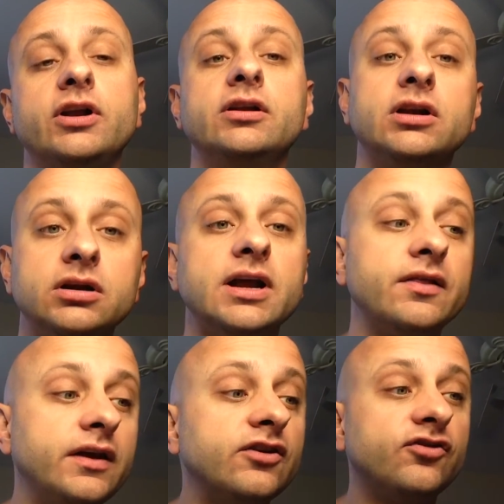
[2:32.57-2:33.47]
And
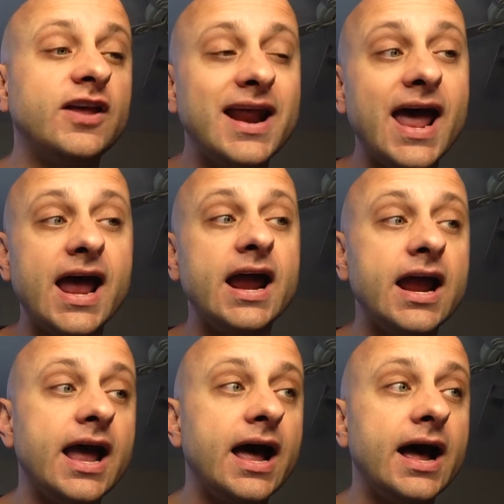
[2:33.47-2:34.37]
at least
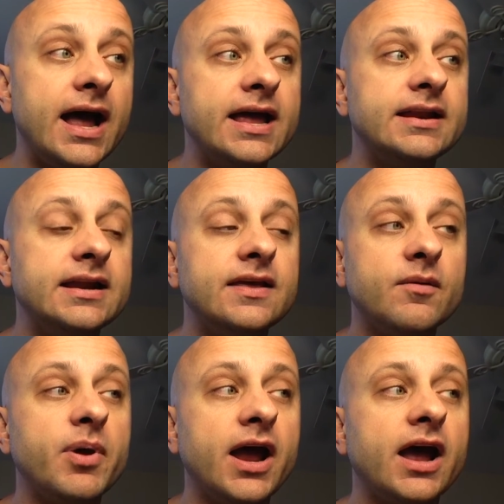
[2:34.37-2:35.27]
today and in
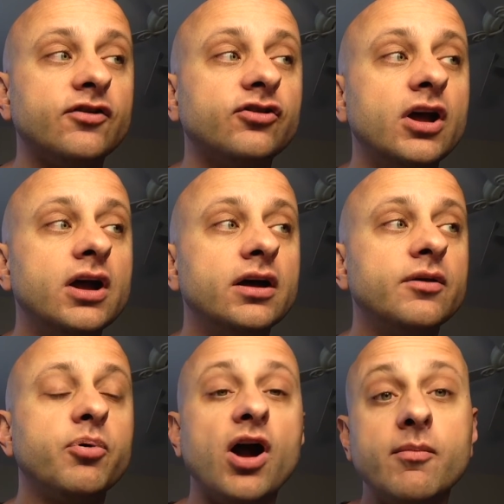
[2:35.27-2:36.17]
the past,
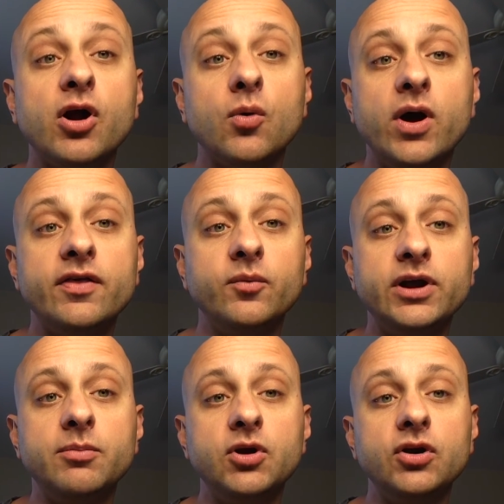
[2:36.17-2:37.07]
the primary way that we
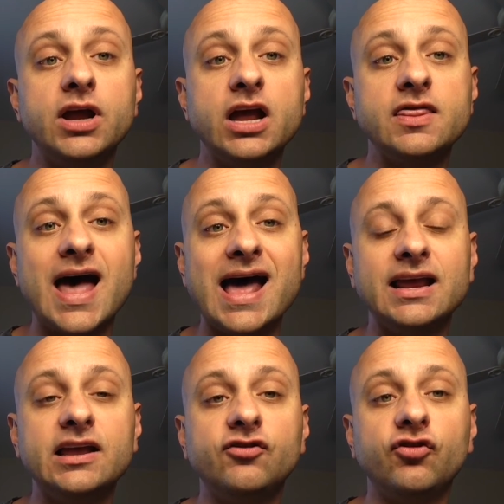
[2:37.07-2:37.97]
communicate
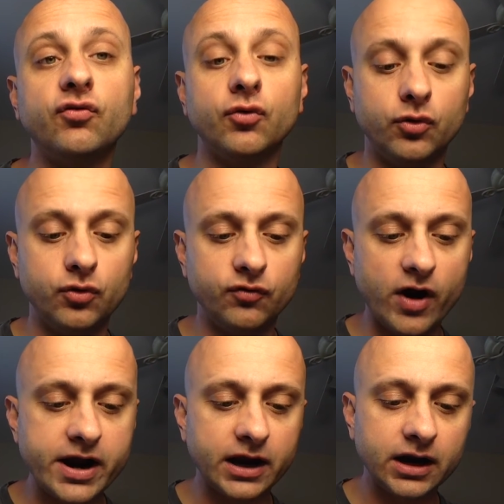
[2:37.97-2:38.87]
that is through
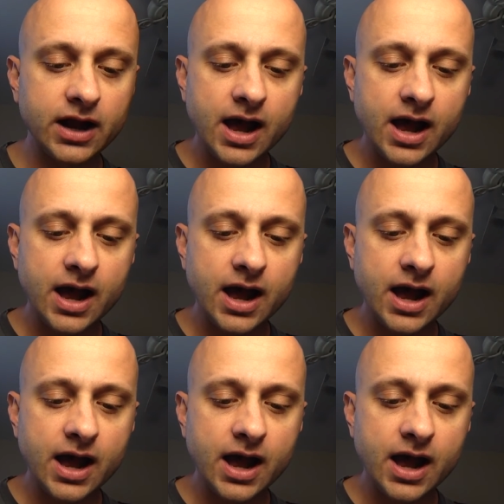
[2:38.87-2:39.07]
writing.